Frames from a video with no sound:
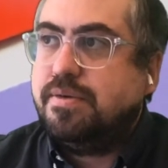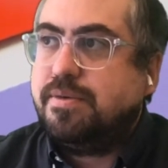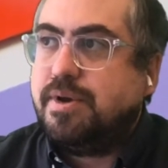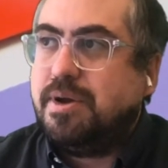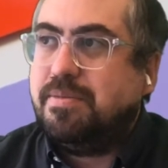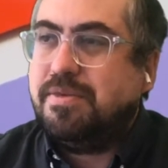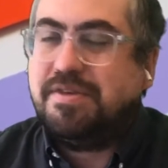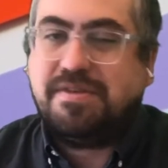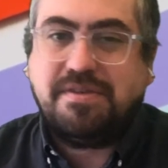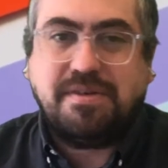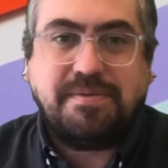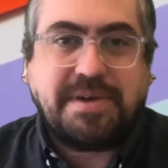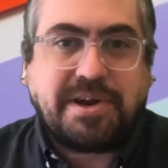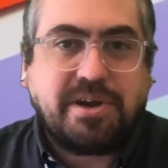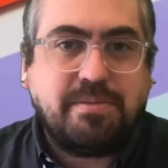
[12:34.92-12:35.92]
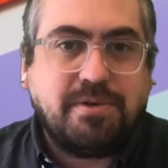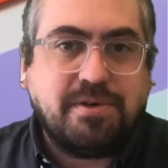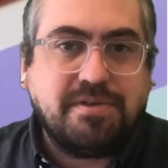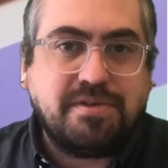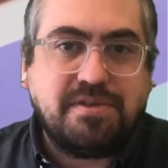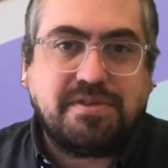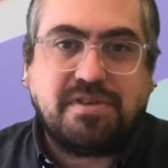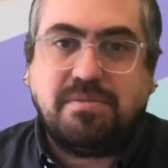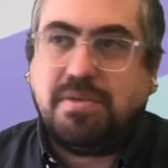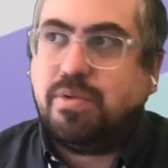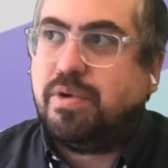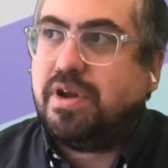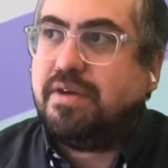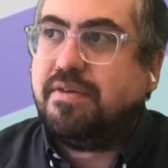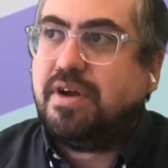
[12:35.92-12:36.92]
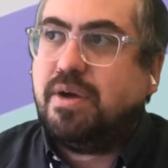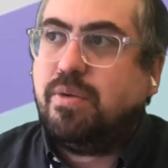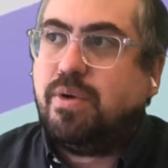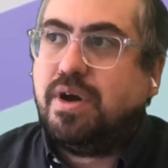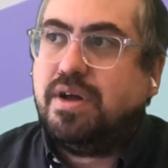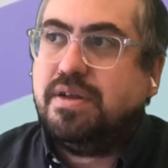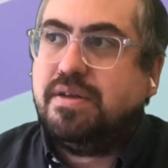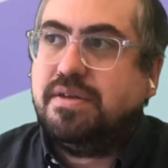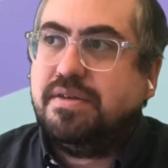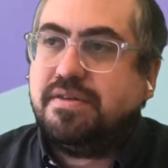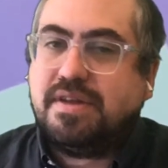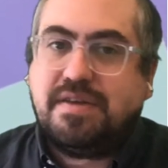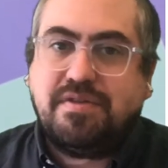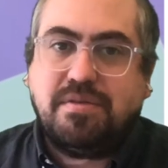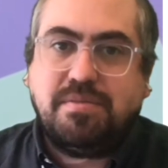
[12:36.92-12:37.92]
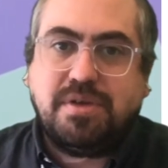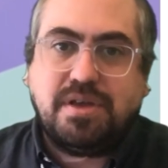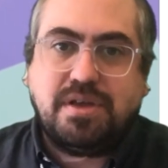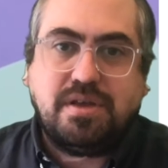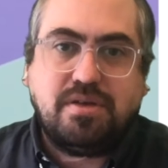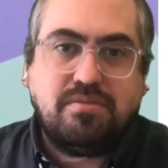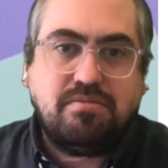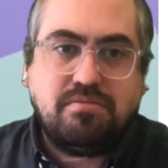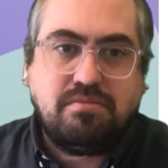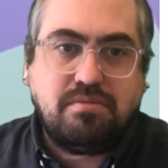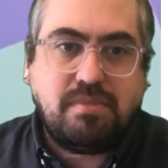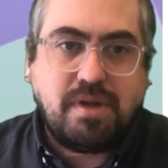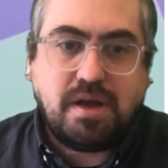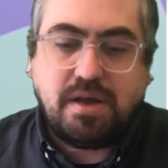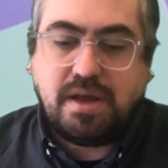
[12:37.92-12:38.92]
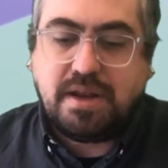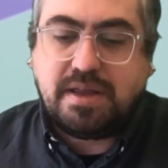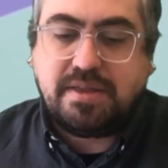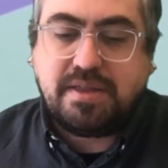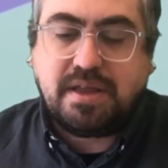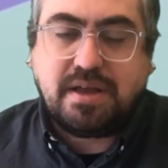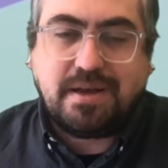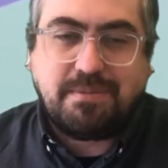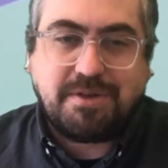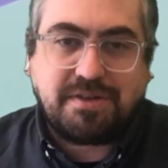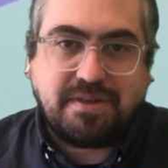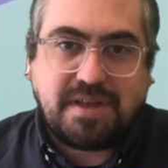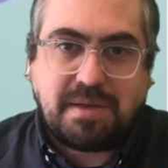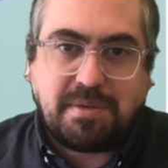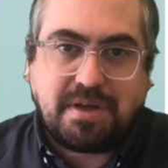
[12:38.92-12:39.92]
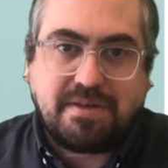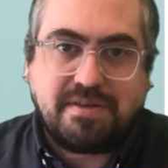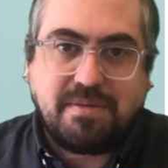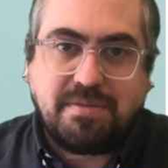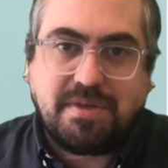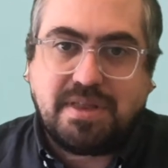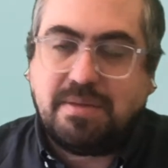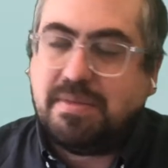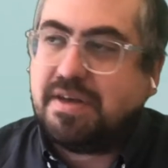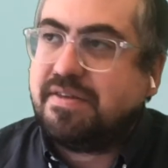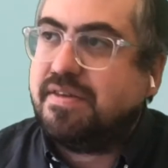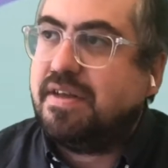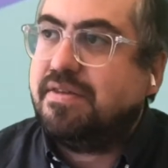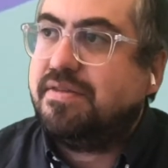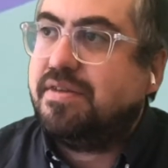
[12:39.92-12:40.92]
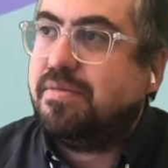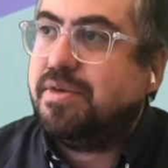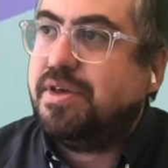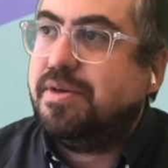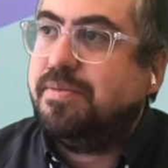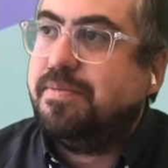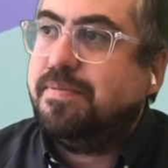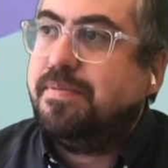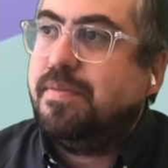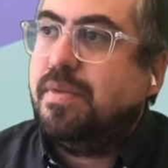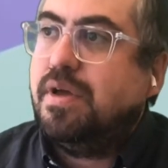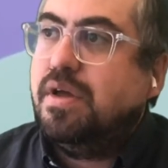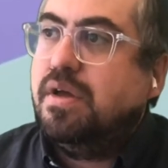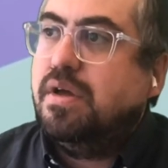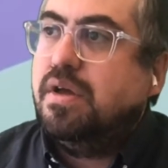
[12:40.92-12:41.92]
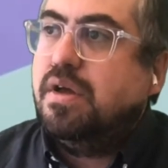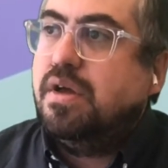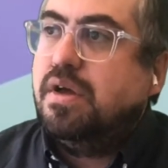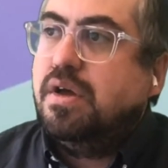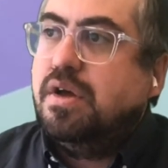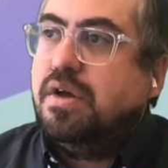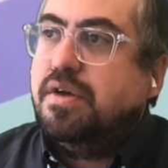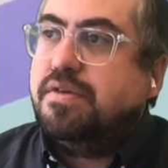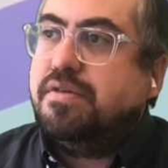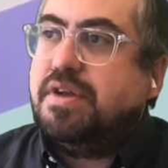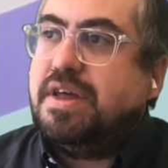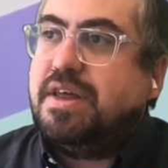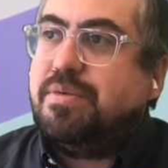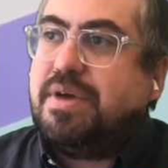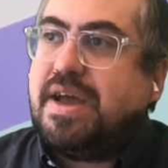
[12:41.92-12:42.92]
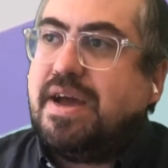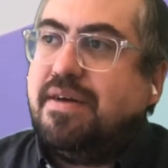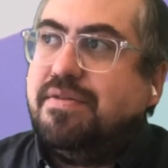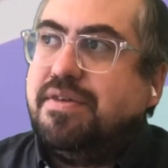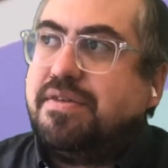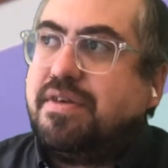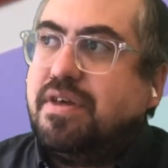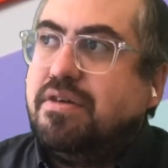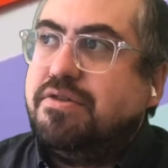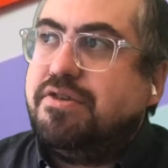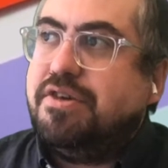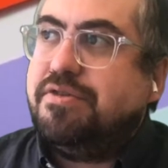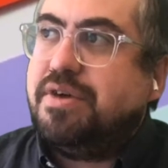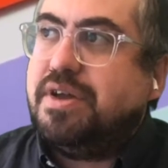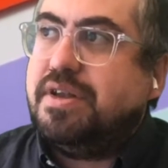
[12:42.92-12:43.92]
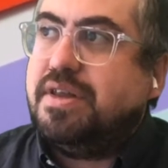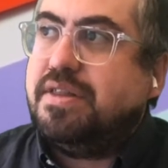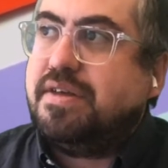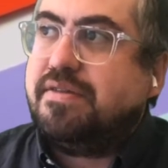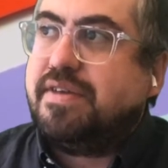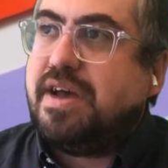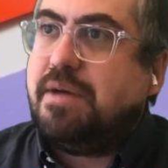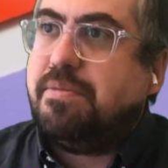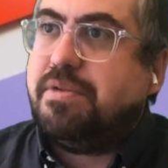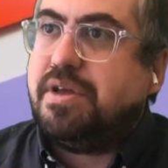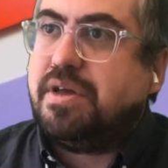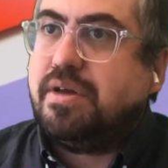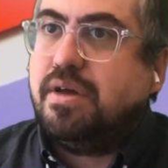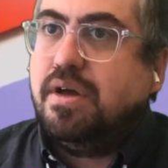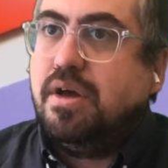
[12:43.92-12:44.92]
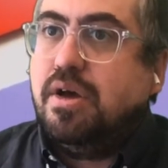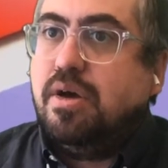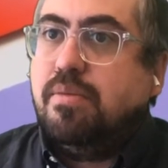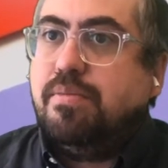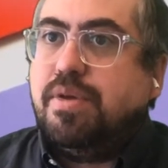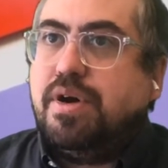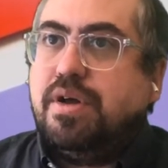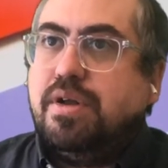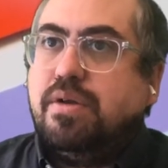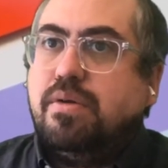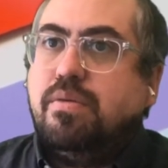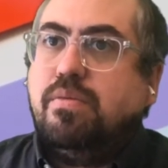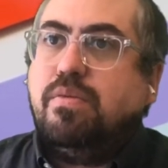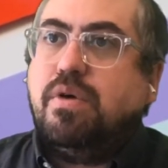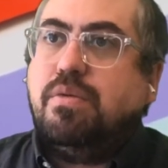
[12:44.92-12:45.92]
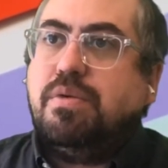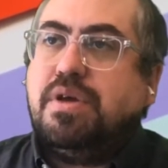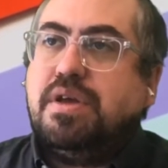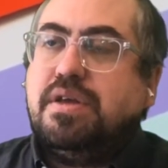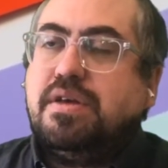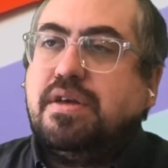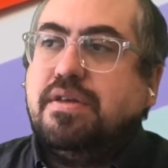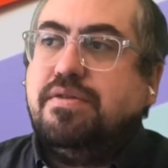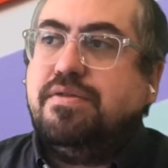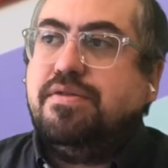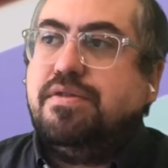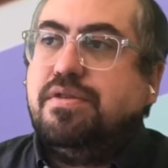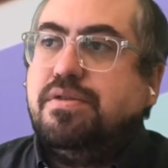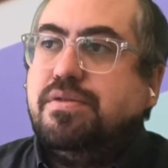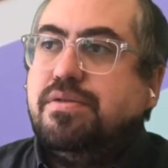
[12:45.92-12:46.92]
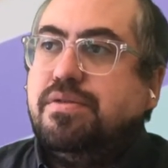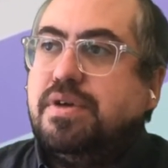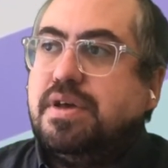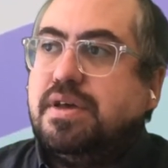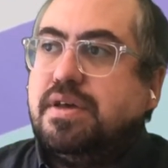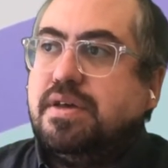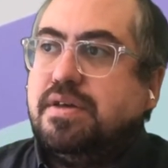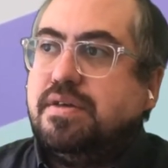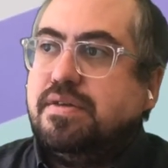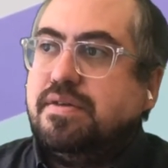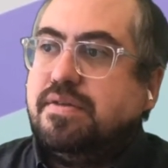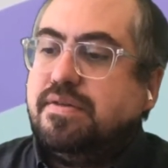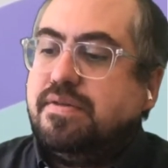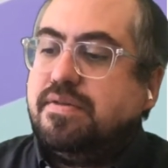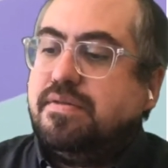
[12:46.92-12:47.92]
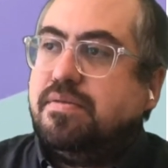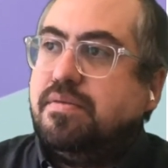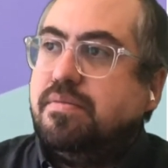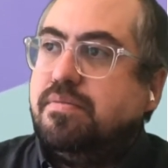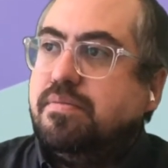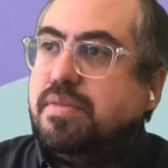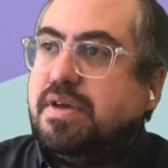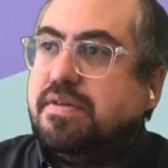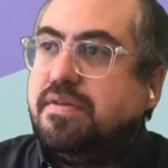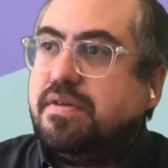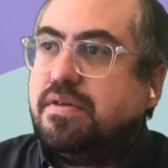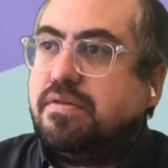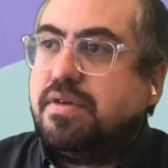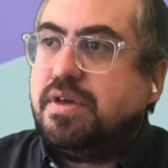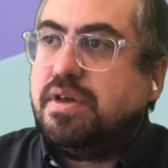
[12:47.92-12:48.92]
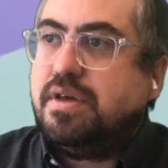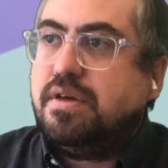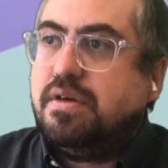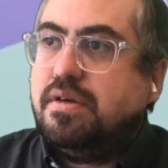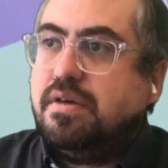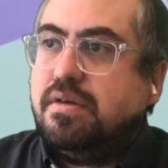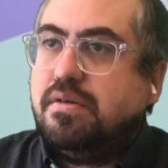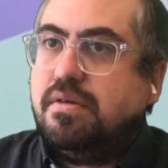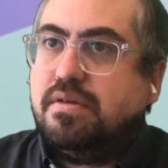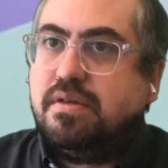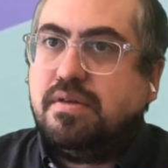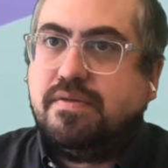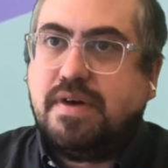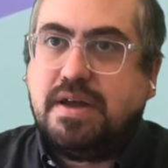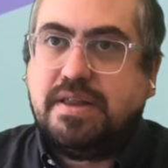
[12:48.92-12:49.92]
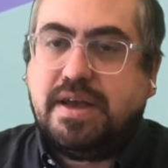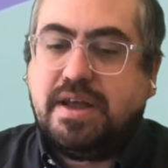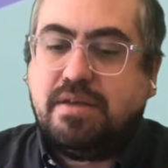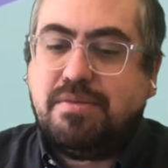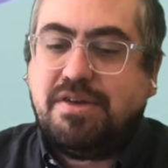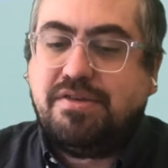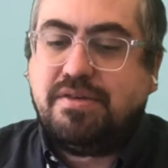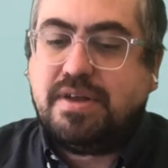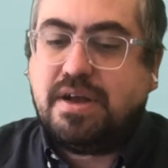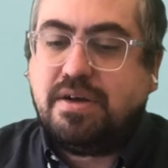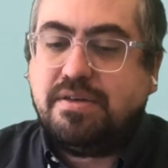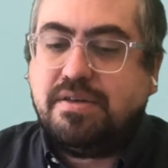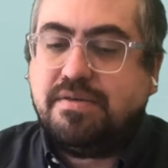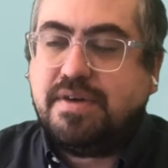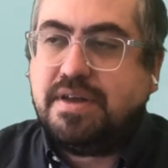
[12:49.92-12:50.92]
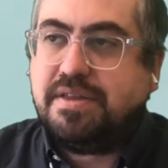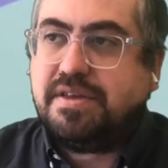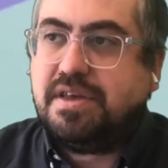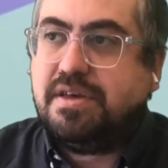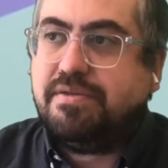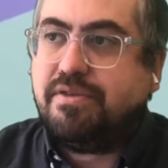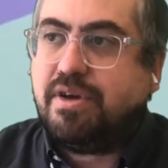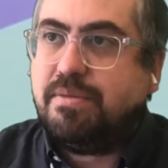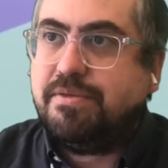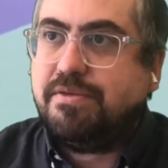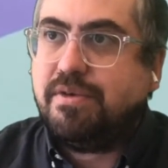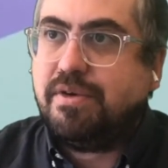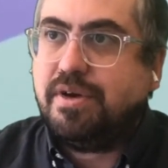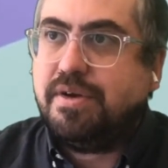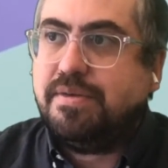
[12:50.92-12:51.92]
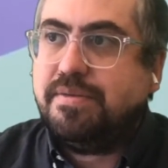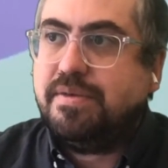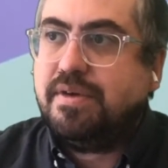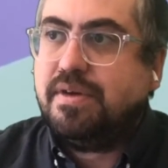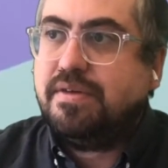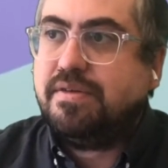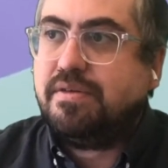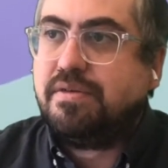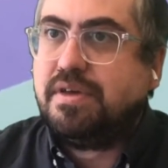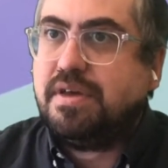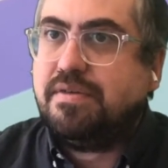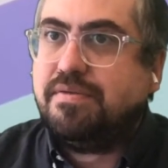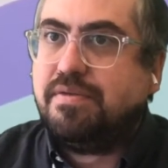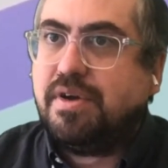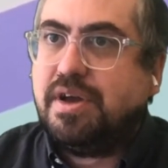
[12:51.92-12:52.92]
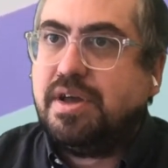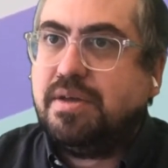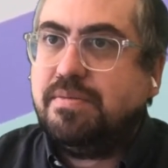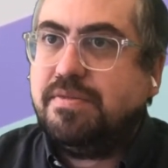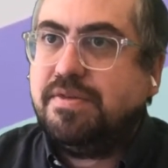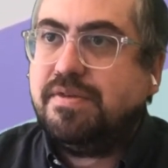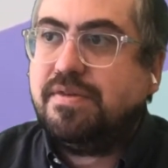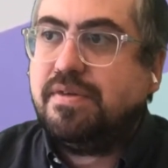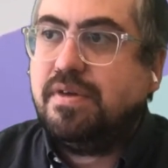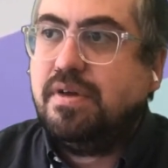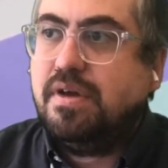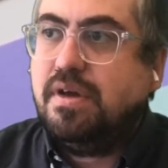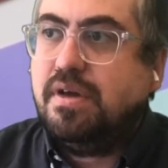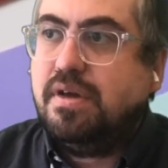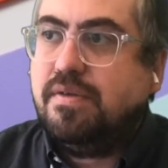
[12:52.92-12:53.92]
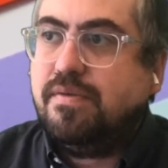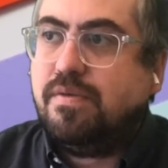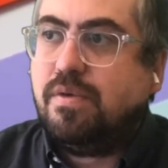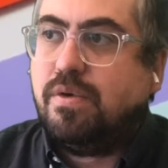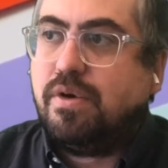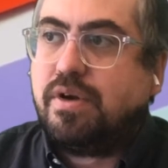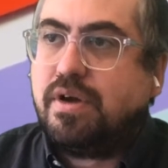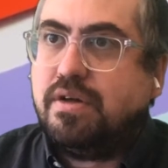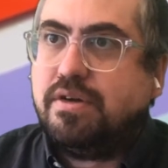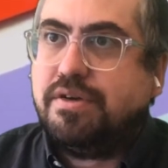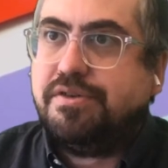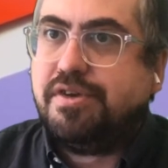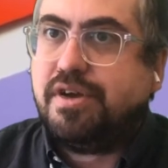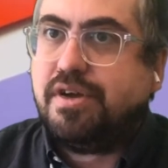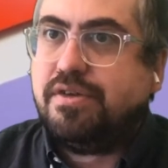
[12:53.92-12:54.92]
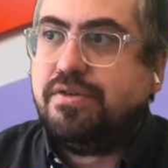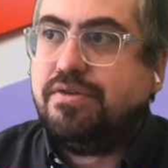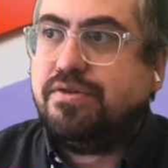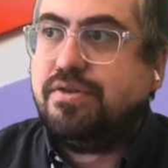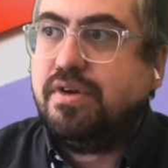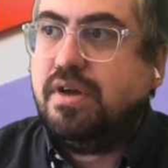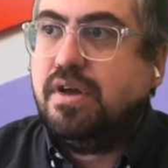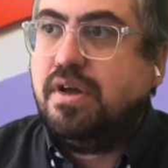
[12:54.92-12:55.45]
Right, this is a variable, so this could be whatever I want. It doesn't have to be anything. I'm just naming it something that makes sense to me. So now that we have this color change, right, nothing's happening. But what we can do is basically define the animation now, define the keyframes for it. So keyframes for color change.